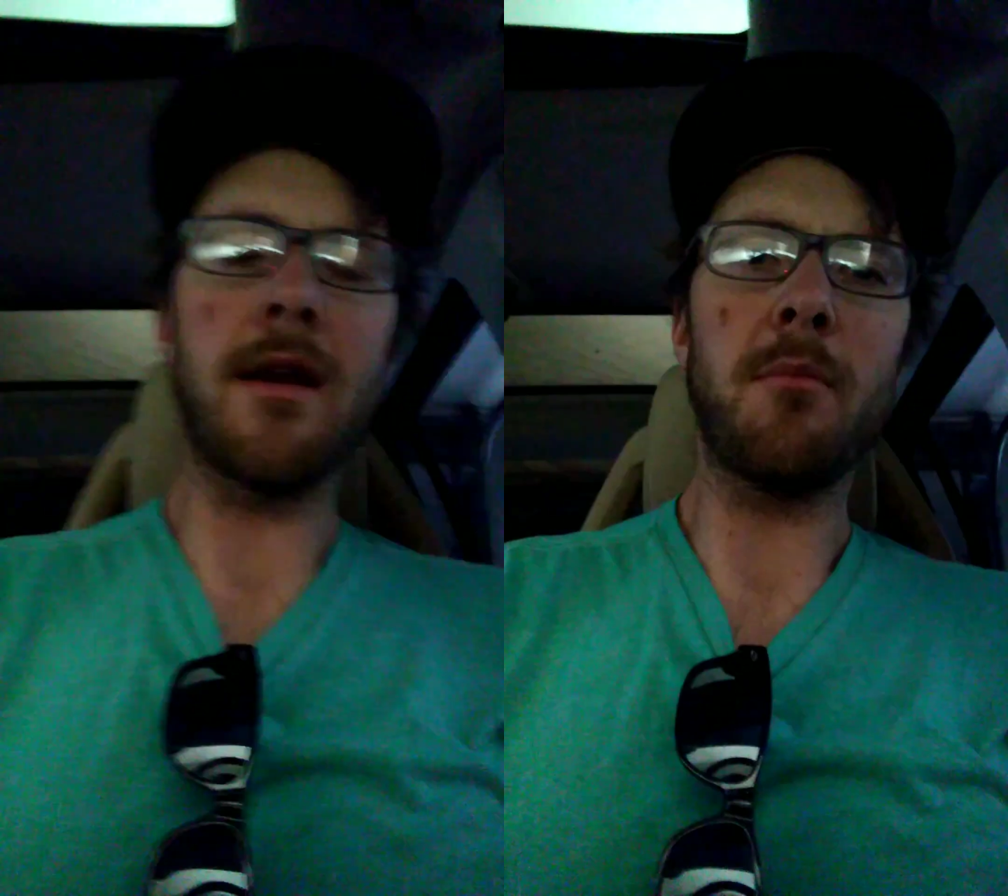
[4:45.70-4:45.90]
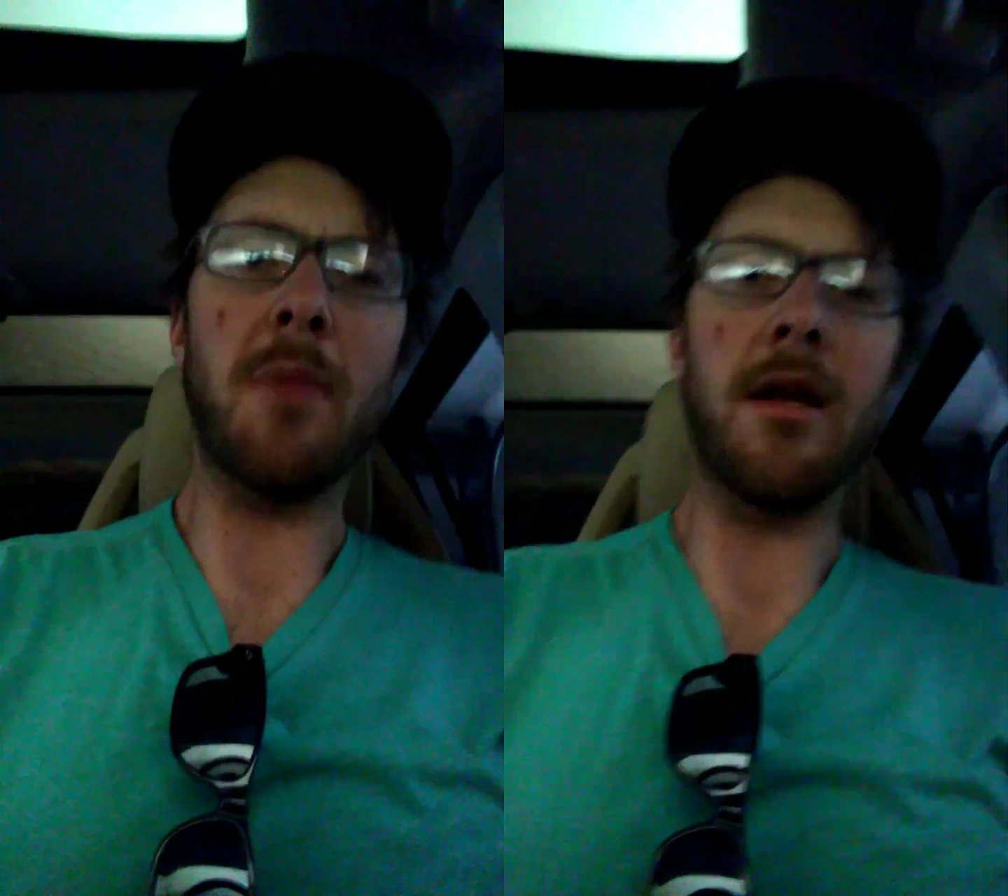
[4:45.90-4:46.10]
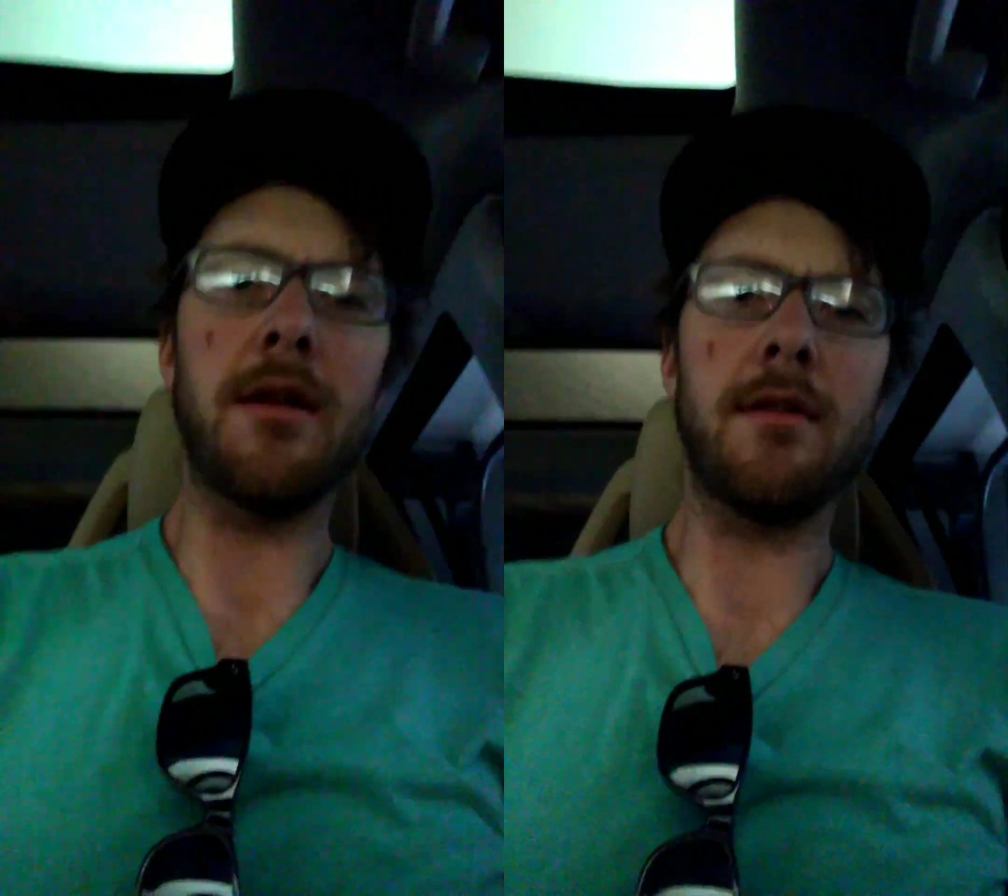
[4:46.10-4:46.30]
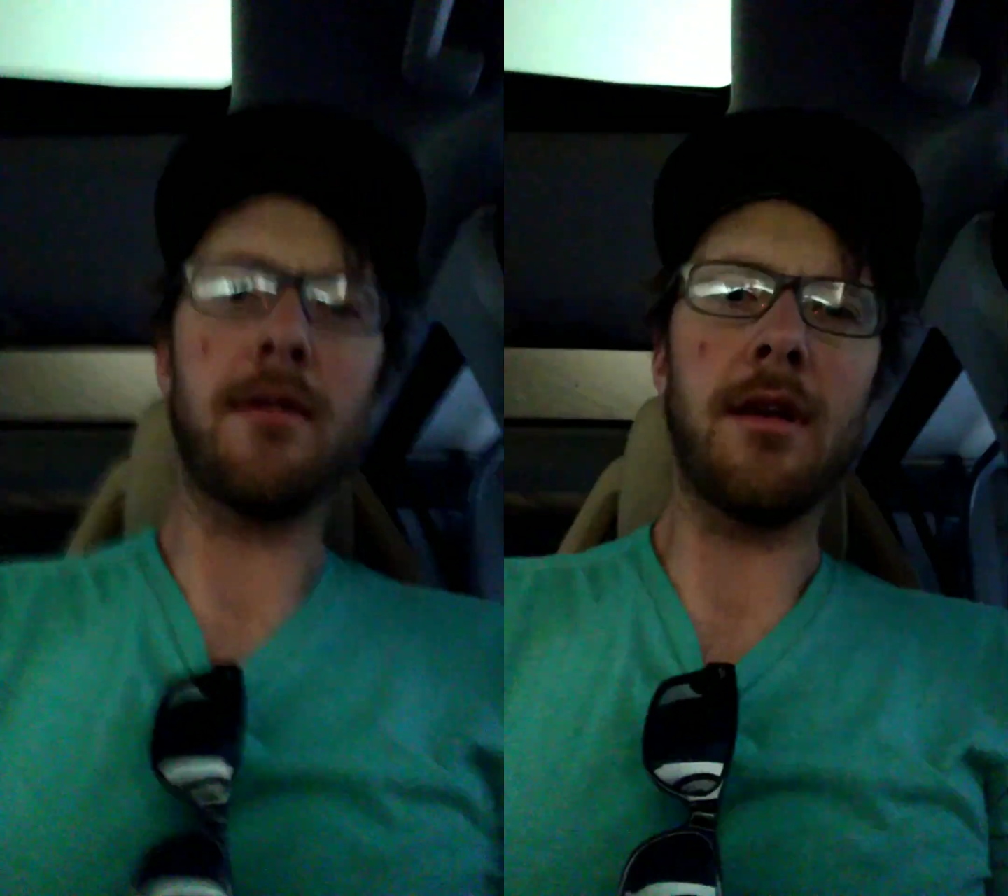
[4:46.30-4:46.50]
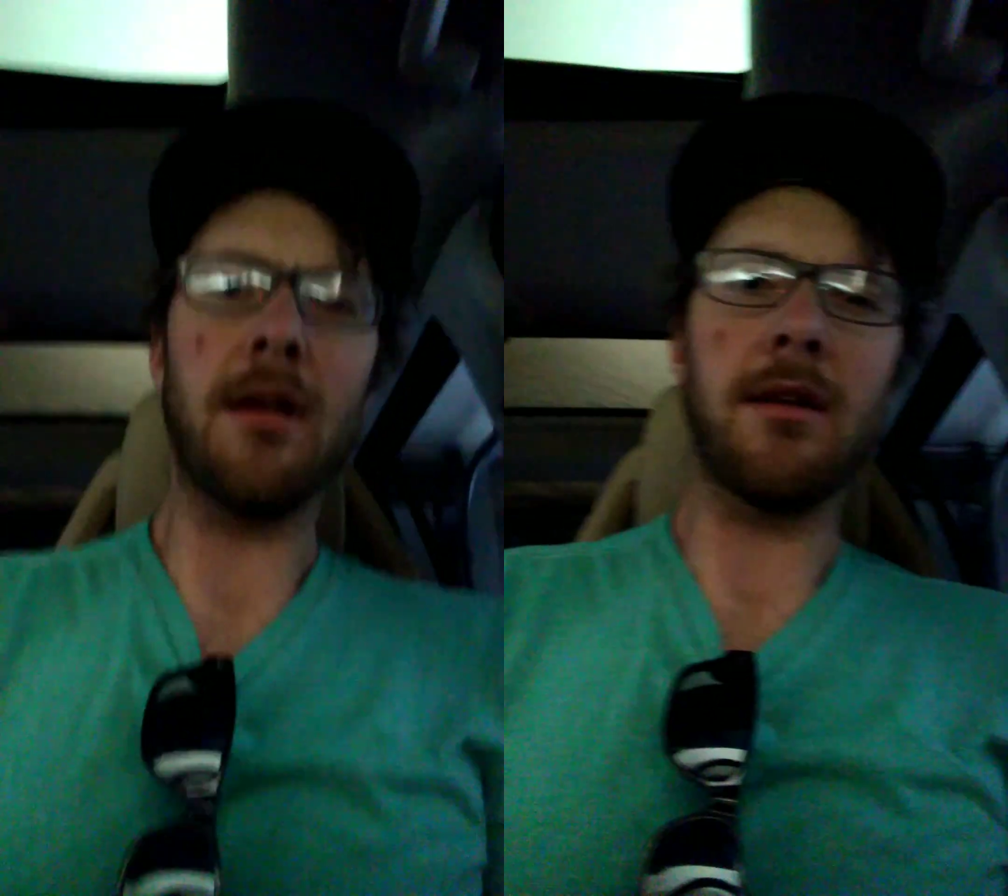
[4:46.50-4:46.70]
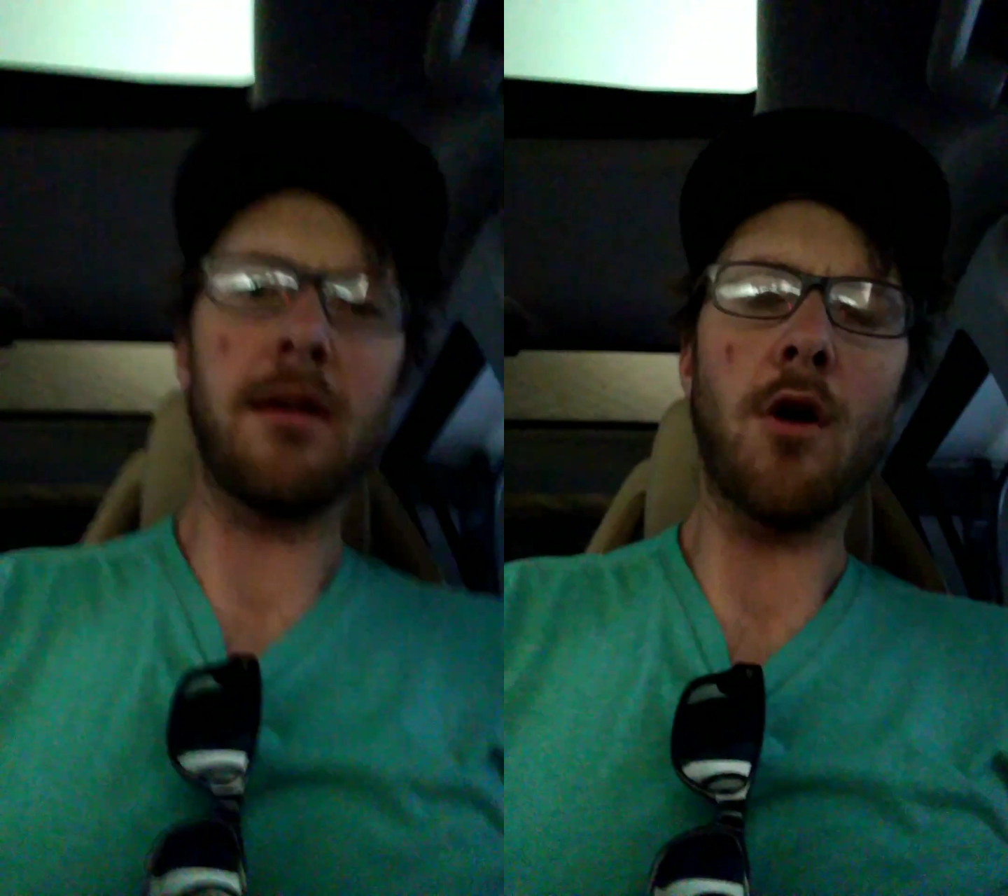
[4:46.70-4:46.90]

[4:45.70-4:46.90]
it by disconnecting,